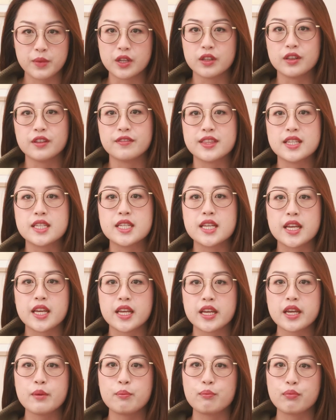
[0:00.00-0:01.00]
meal of the
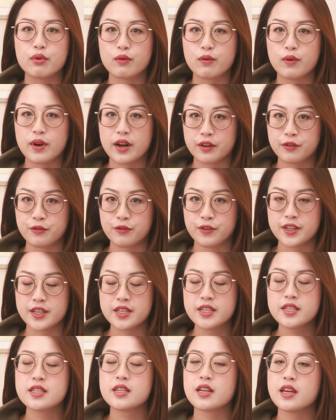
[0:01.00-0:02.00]
day,
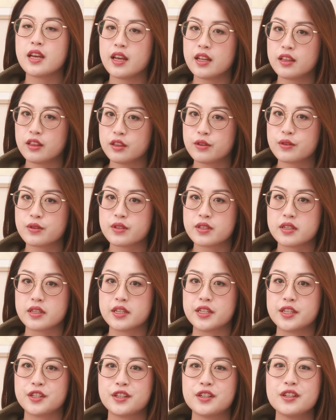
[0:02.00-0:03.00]
breakfast at Luke's
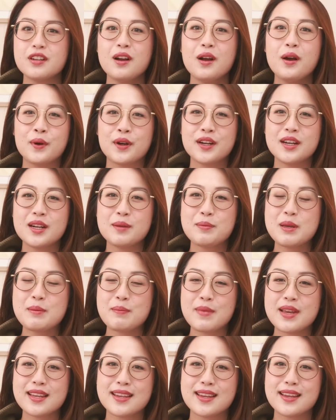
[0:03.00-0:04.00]
Diner, we're going to be
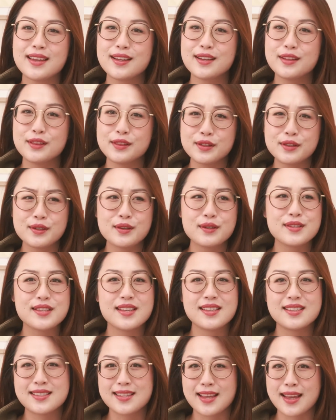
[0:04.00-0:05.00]
making Luke's
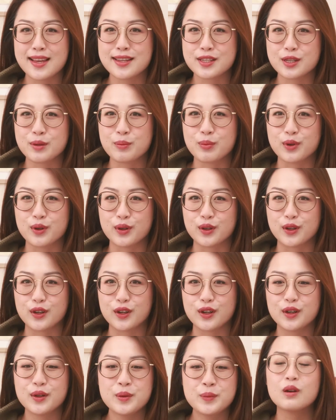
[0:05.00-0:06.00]
Santa
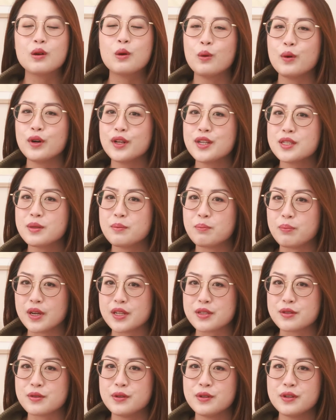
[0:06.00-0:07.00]
burger. According to
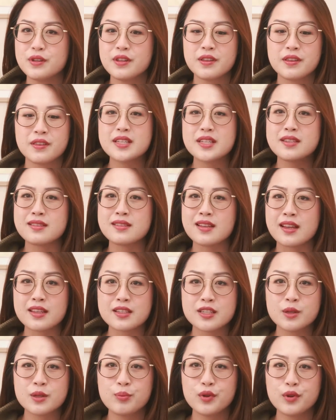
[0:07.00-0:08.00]
Bustle, this
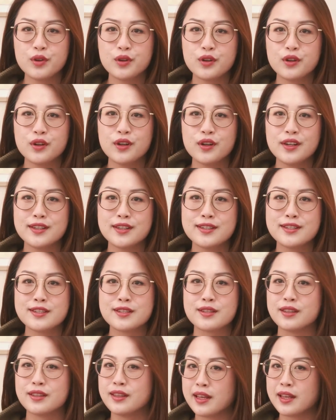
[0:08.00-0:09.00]
Santa burger is
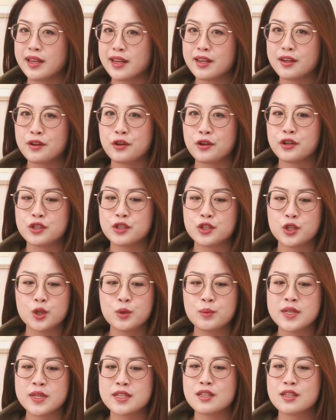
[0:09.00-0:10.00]
laid on 2
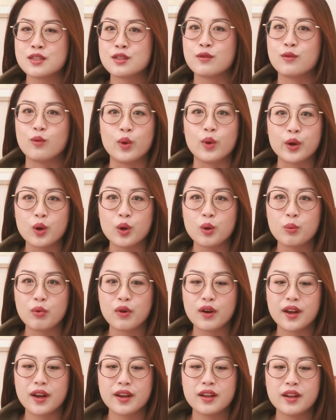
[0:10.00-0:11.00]
pieces of Wonder
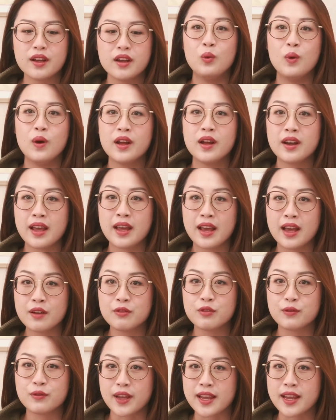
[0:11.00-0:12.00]
Bread, 1/2
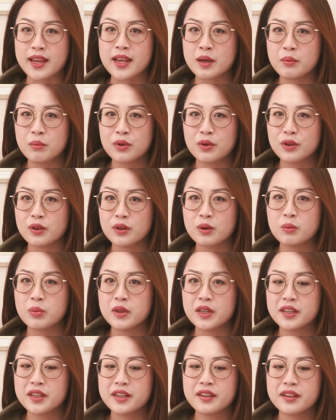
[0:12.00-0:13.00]
of a hamburger
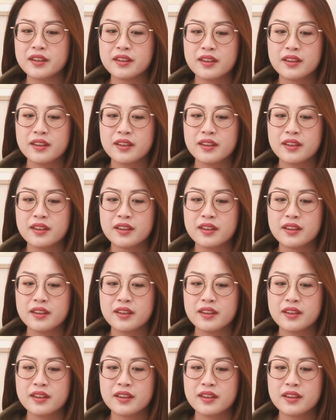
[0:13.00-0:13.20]
bun.